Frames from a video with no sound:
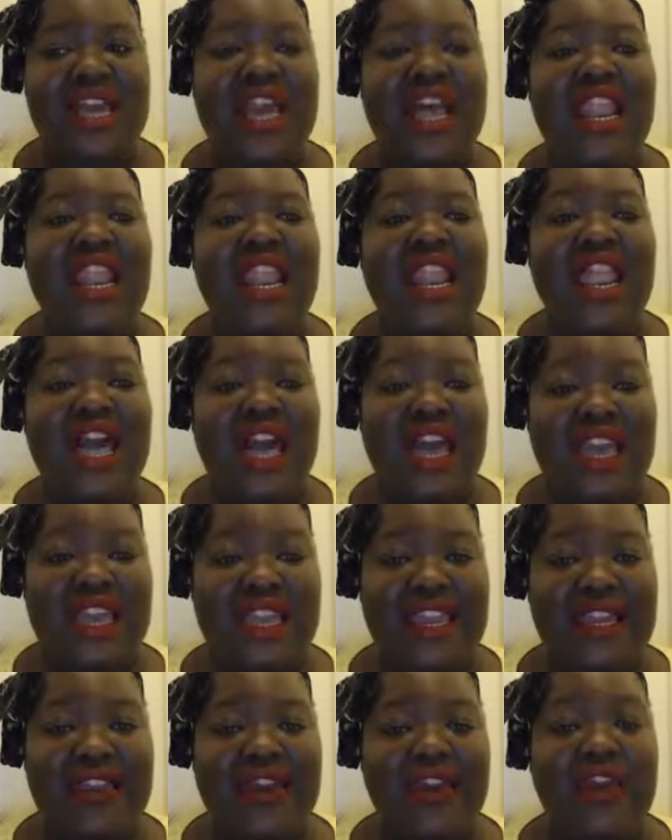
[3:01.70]

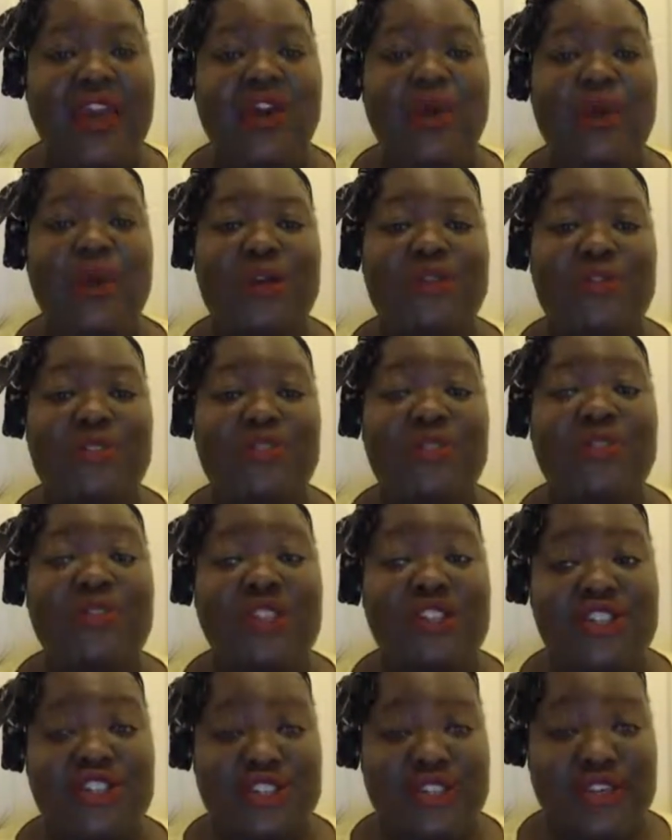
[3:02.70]
align with the
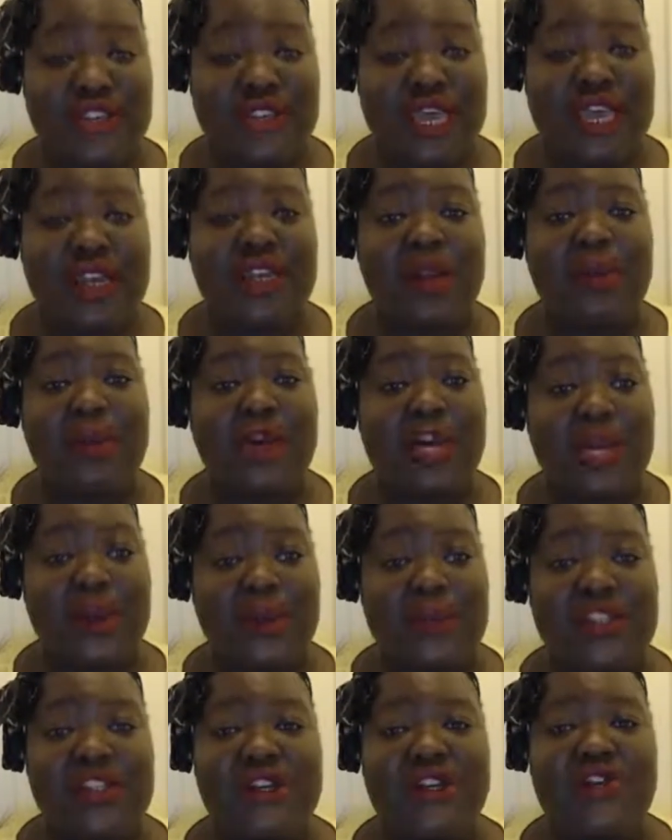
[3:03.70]
vision and the
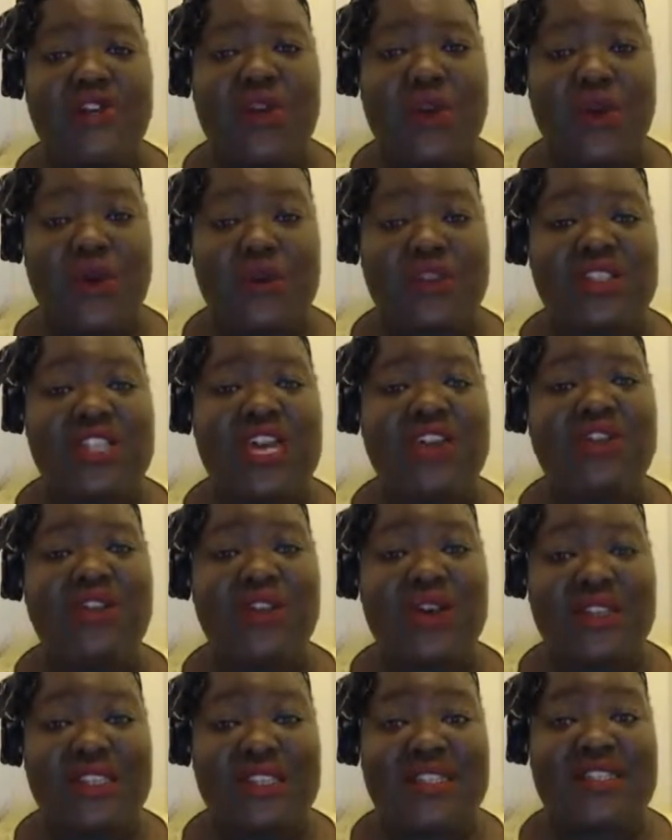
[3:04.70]
purpose and the goals that
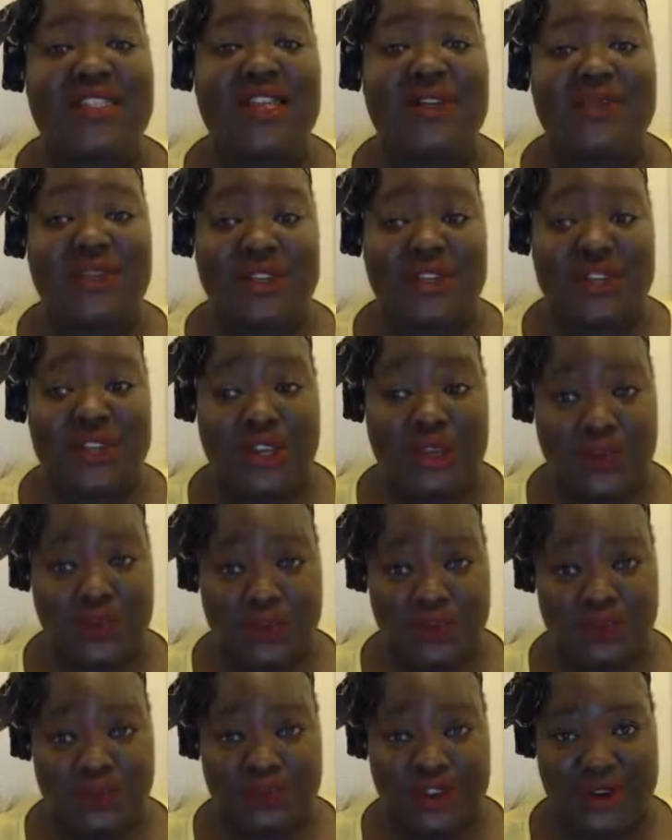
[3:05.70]
God has given
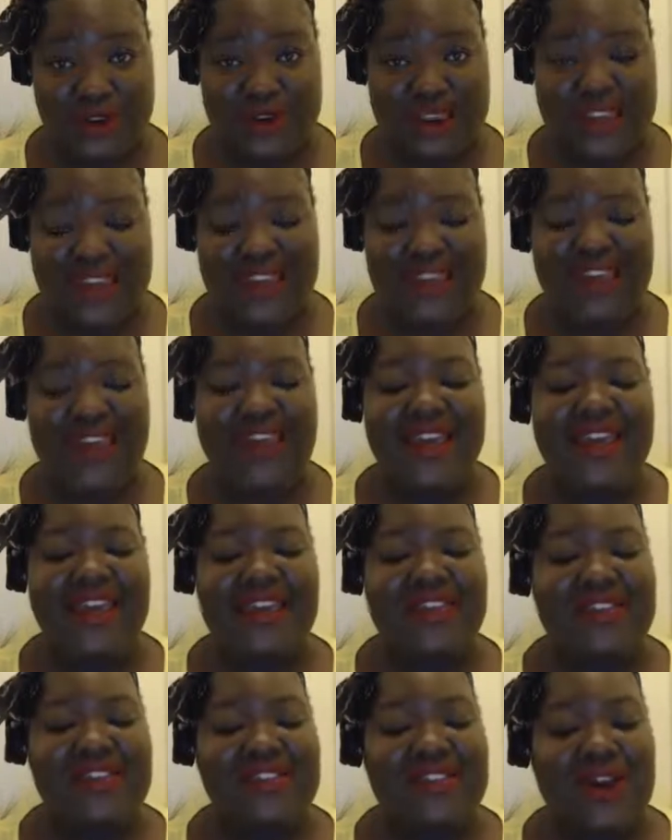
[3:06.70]
you. All right.
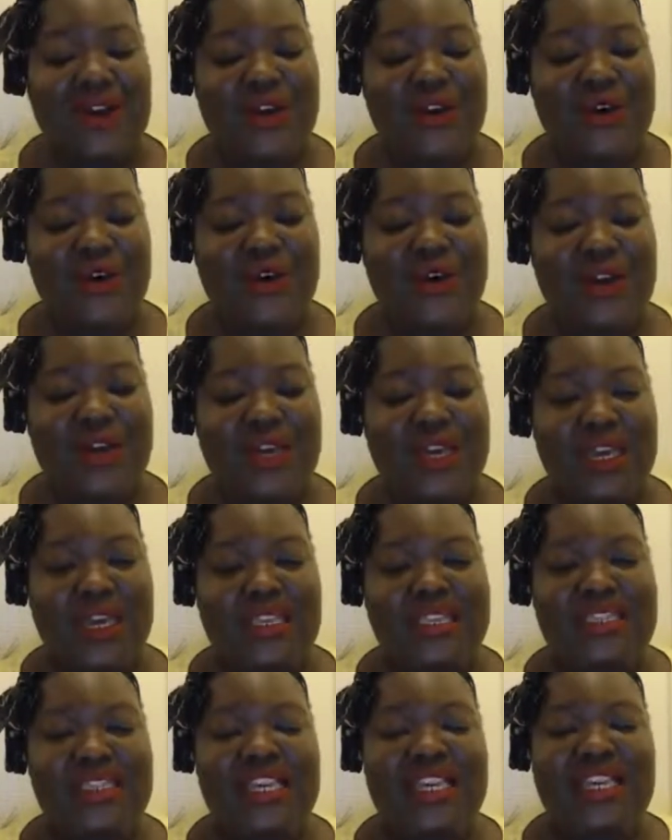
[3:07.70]
So
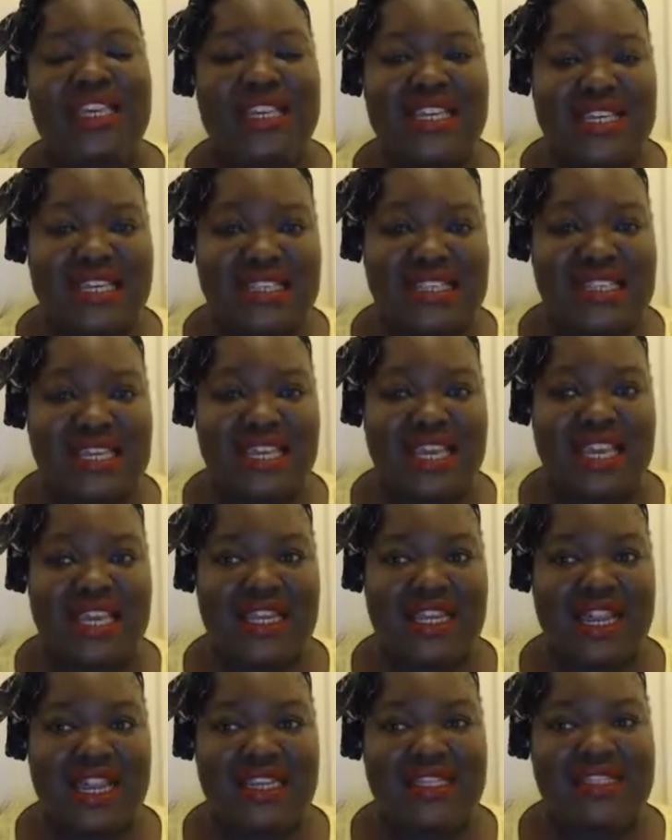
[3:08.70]
it's easy
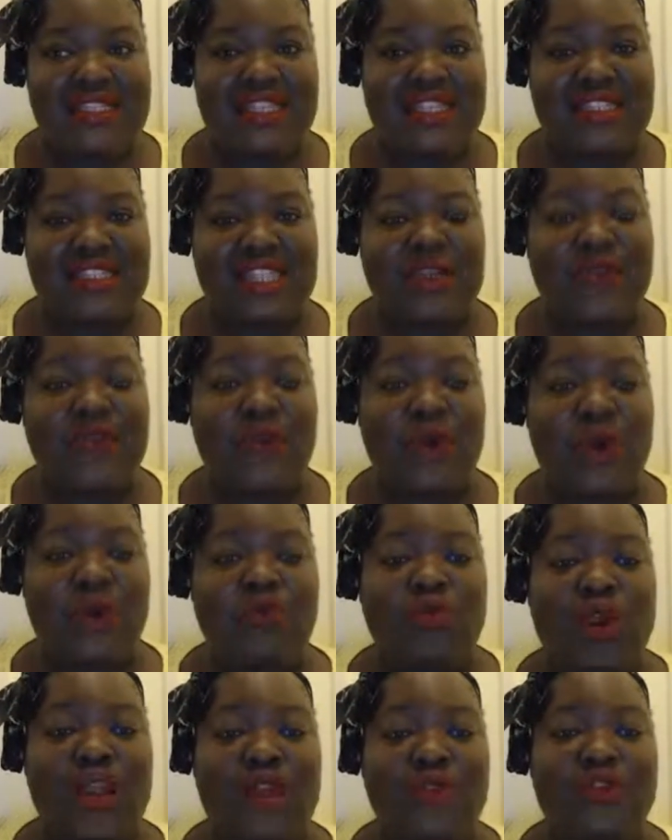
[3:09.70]
in that sense, if
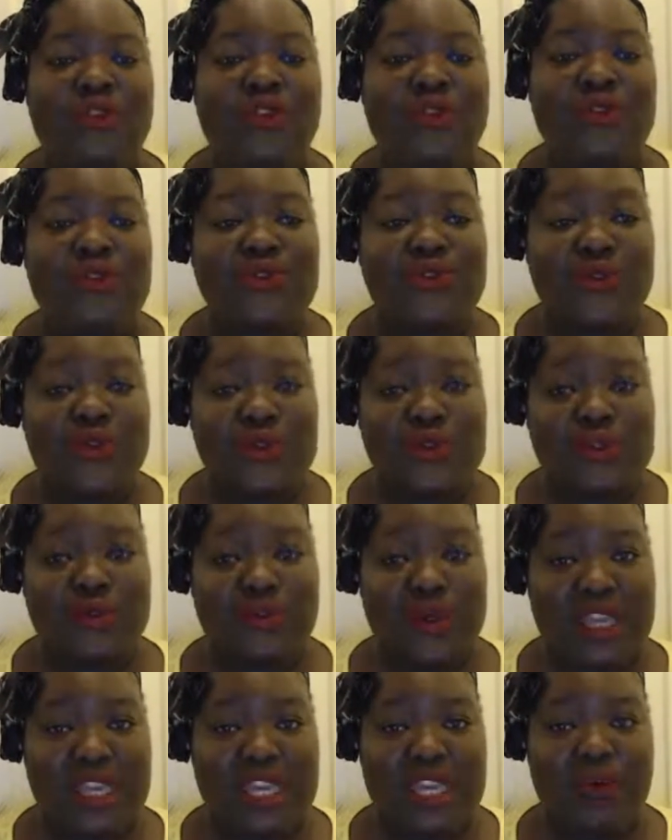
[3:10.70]
you're around those sorts
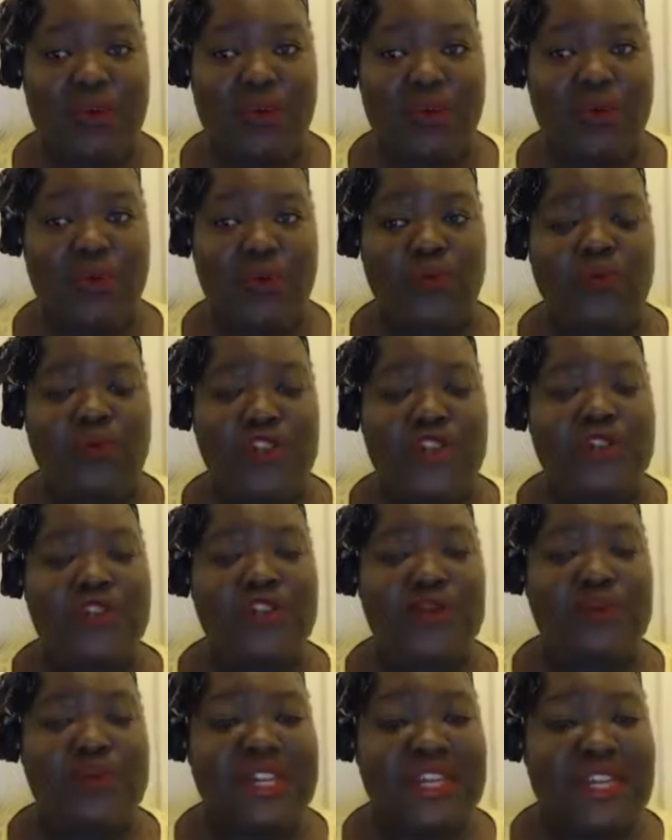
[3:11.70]
of people,
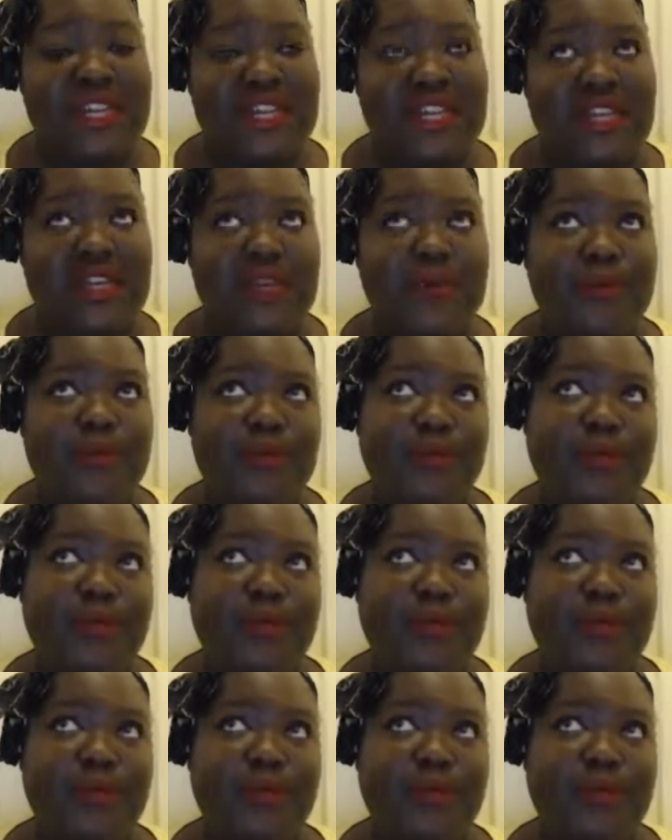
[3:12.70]
to be